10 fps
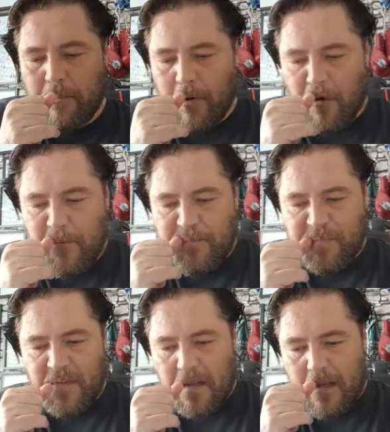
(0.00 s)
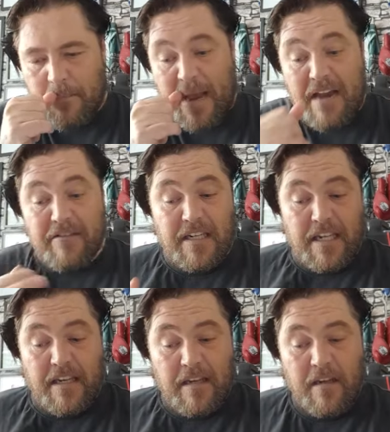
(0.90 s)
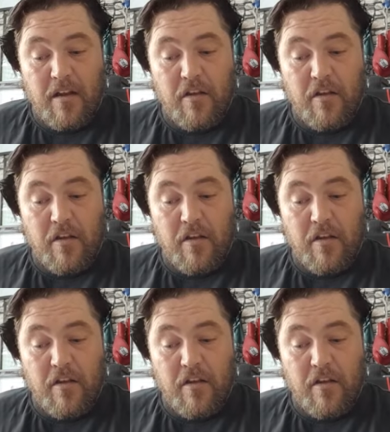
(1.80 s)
but apparently